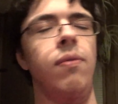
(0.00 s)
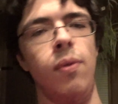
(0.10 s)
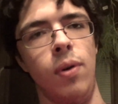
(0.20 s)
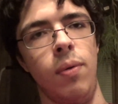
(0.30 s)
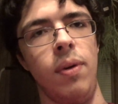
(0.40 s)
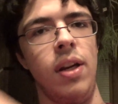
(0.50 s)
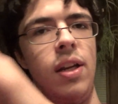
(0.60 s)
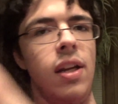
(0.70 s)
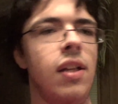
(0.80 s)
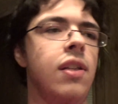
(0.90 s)
for when he
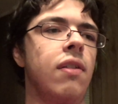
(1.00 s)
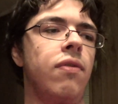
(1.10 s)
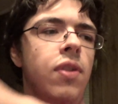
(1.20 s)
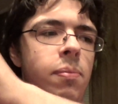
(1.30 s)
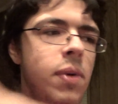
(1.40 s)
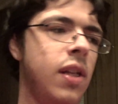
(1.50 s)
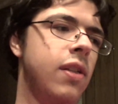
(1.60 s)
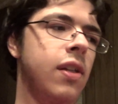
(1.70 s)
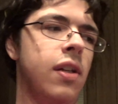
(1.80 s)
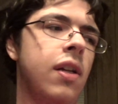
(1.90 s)
needs it for the
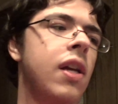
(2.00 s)
pizza.